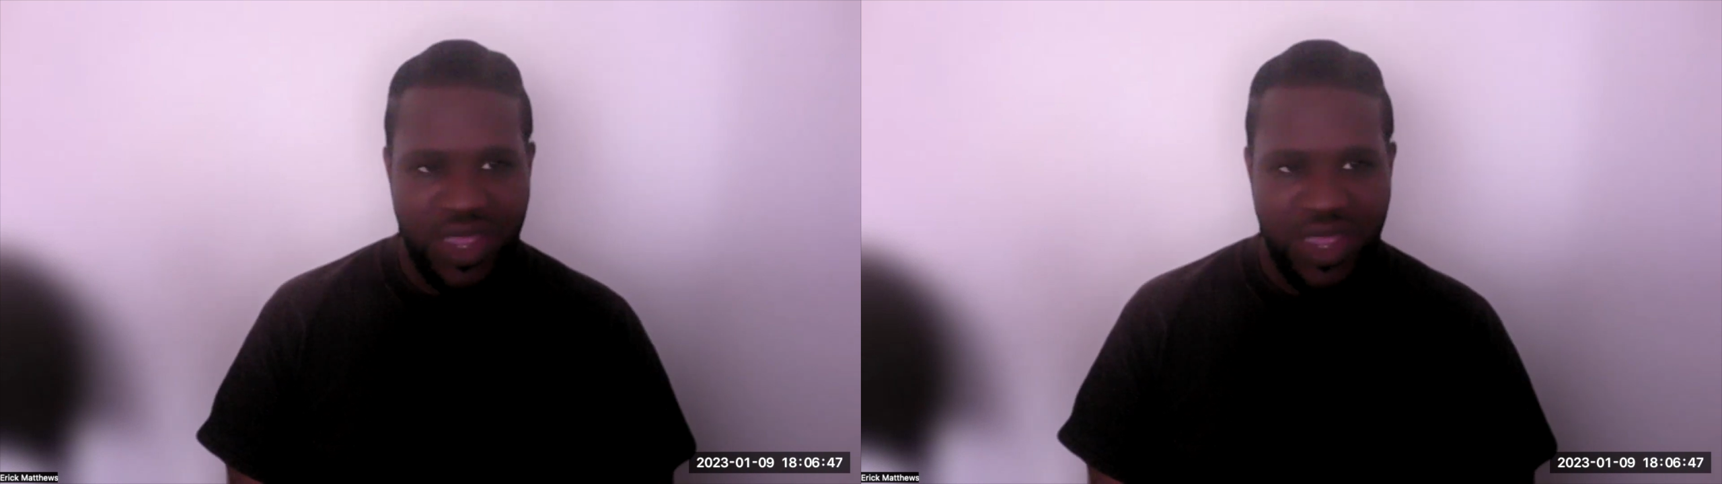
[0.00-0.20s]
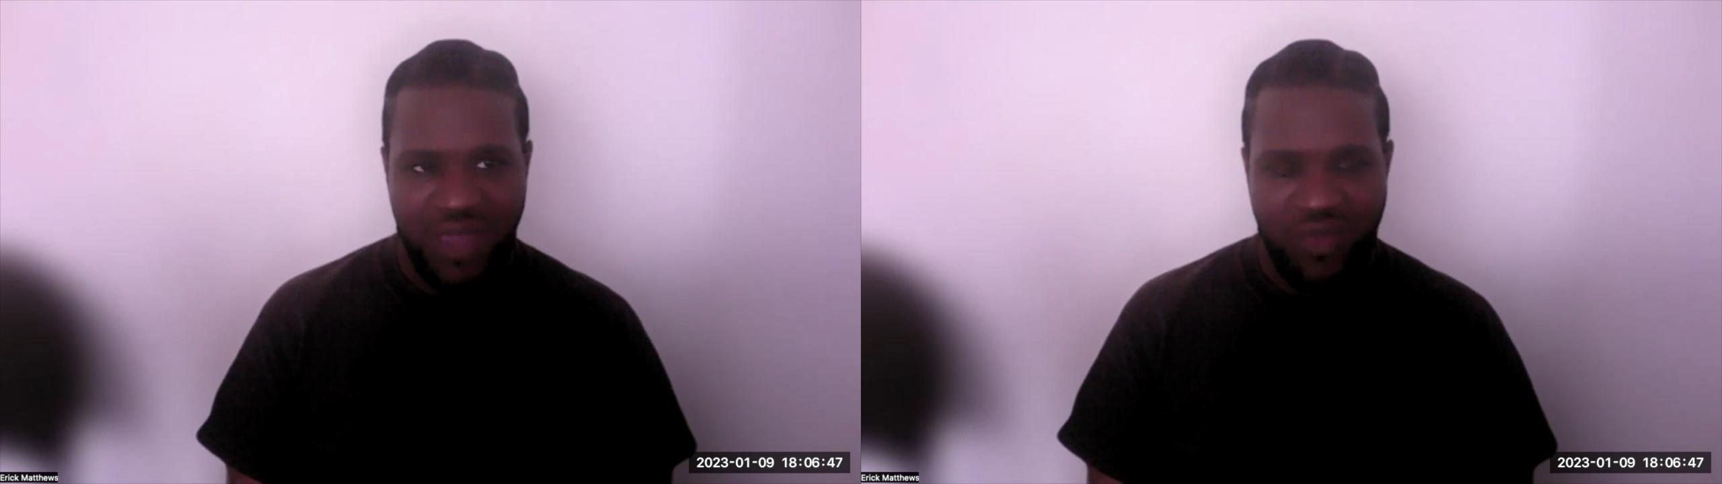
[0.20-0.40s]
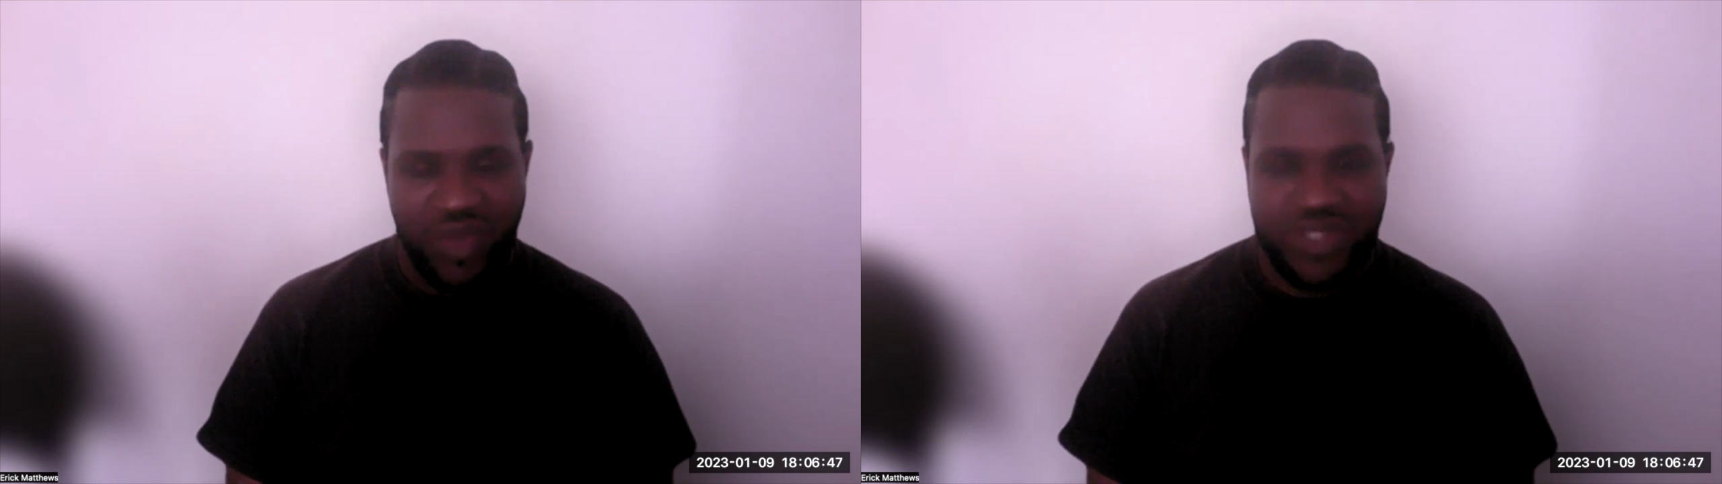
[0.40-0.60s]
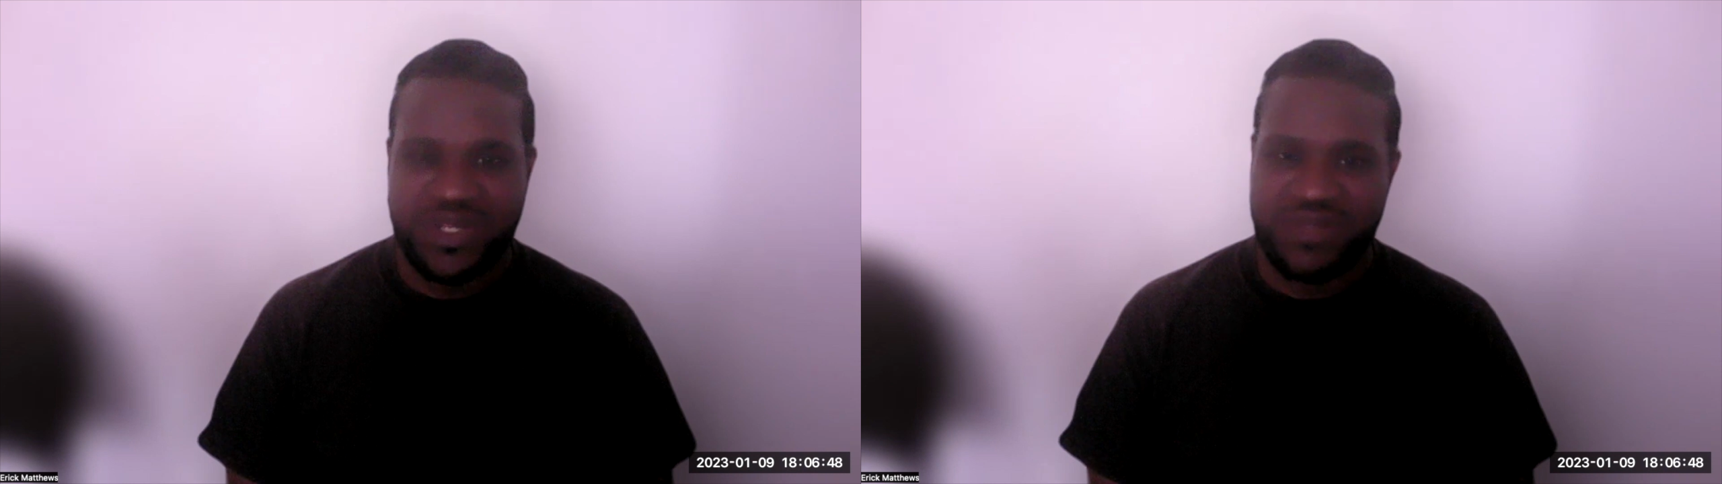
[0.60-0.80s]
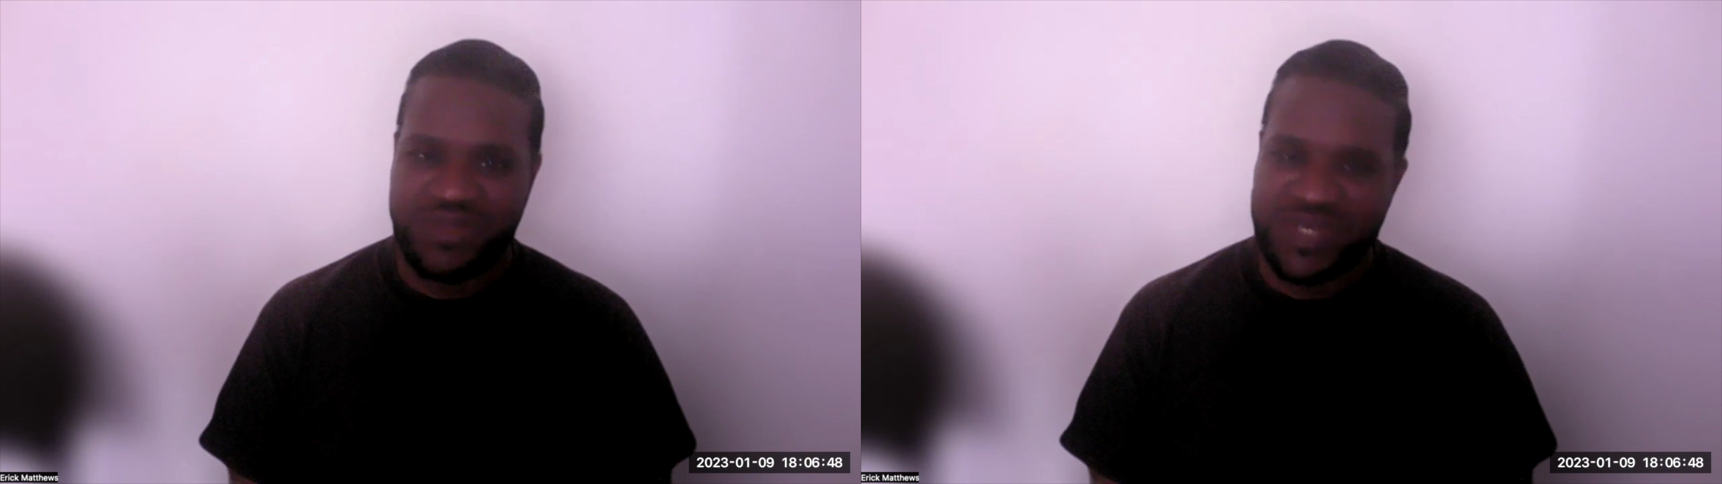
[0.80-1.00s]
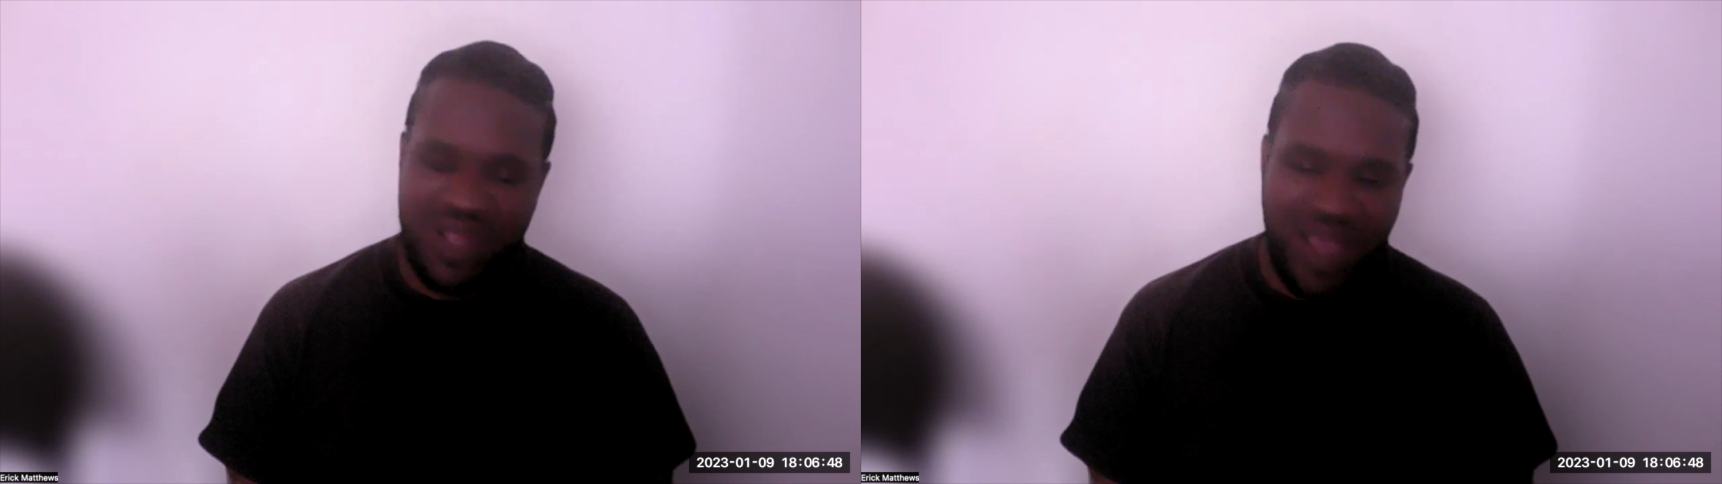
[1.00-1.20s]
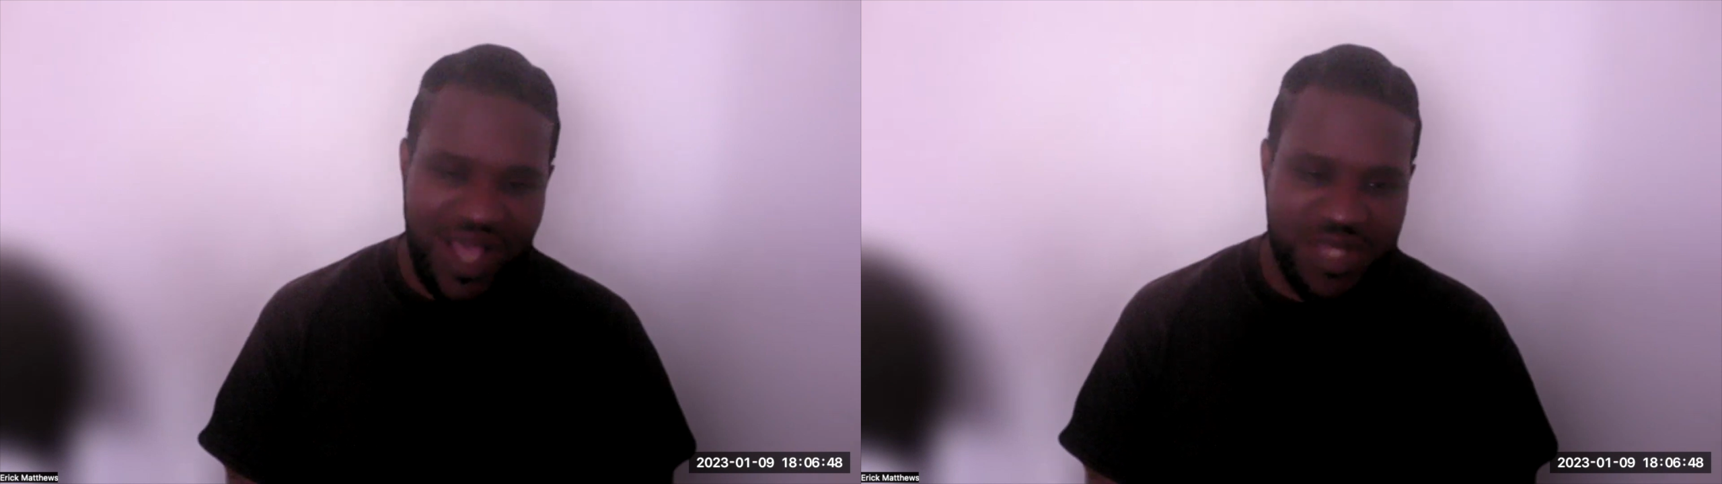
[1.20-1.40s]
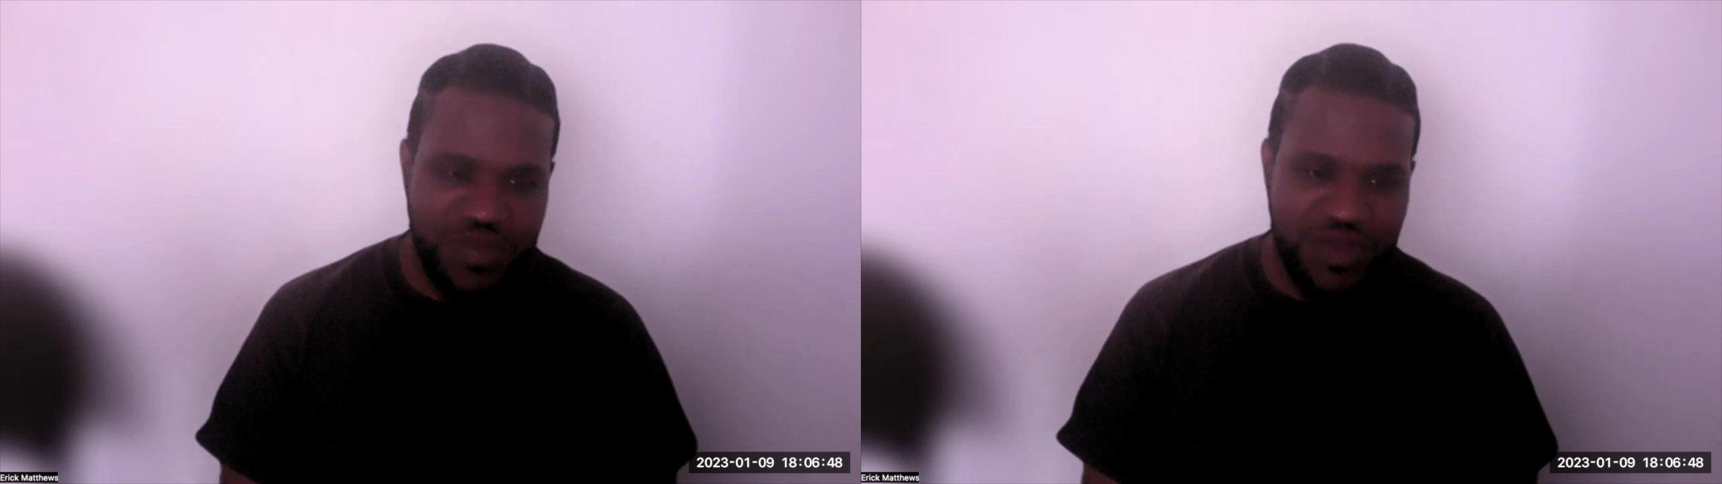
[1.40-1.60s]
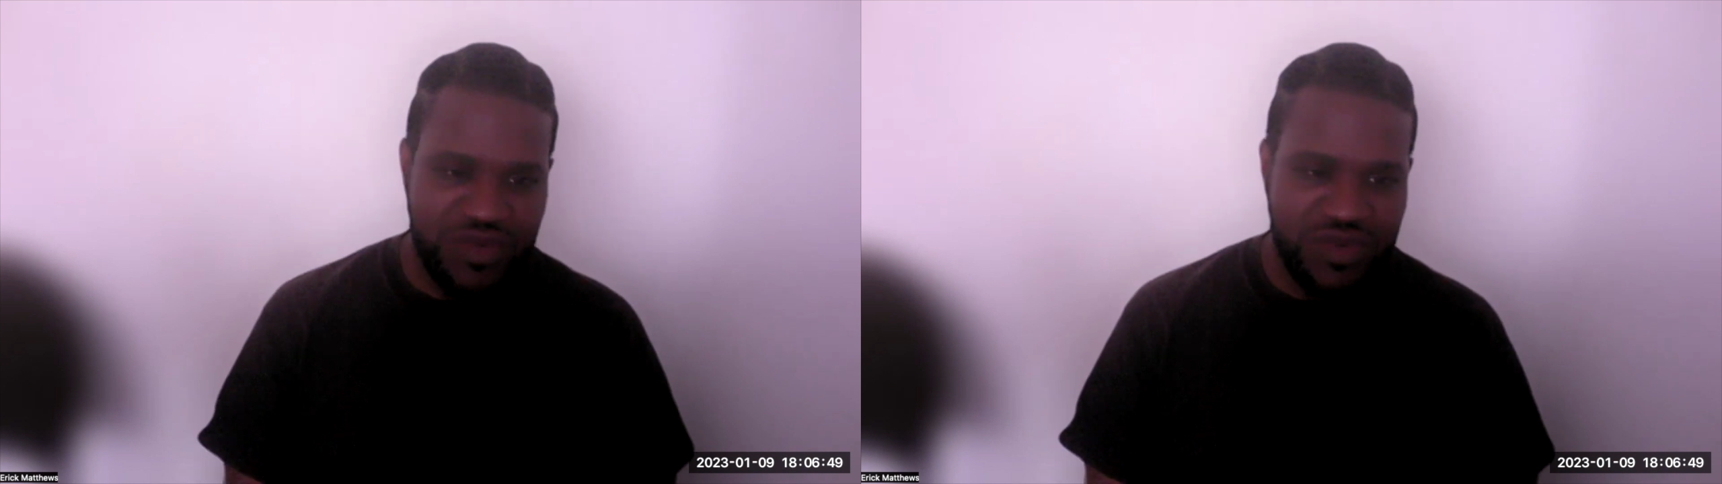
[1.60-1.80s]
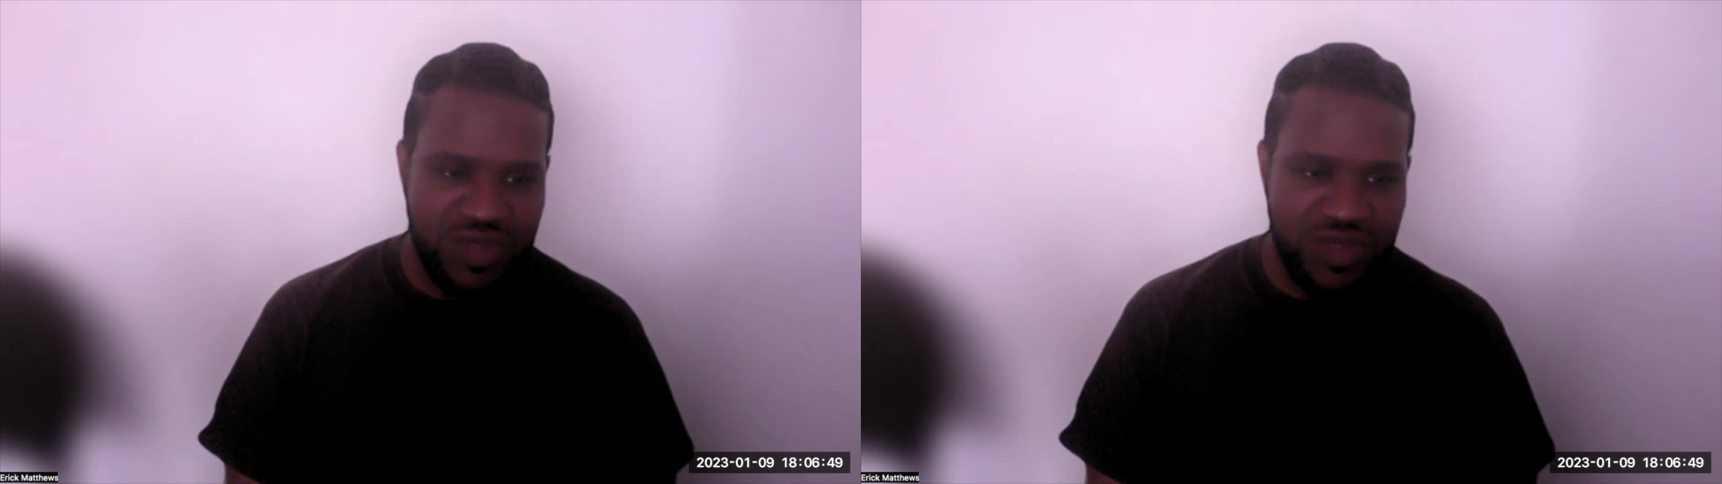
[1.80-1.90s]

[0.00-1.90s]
and rushed them to the hospital.